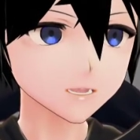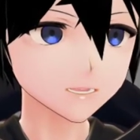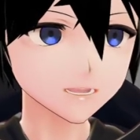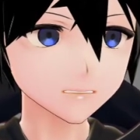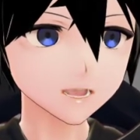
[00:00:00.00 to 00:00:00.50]
I
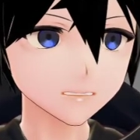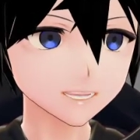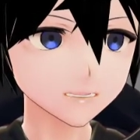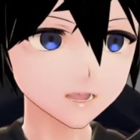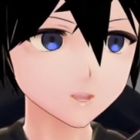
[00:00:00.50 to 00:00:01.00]
just
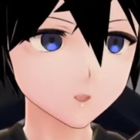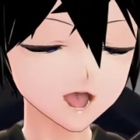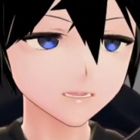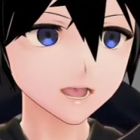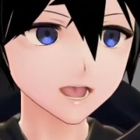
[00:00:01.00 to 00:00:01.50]
accept that they
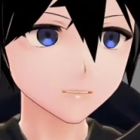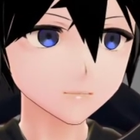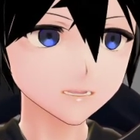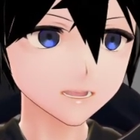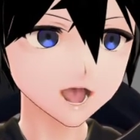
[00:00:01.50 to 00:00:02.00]
work.
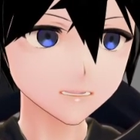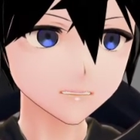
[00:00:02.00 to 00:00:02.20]
Device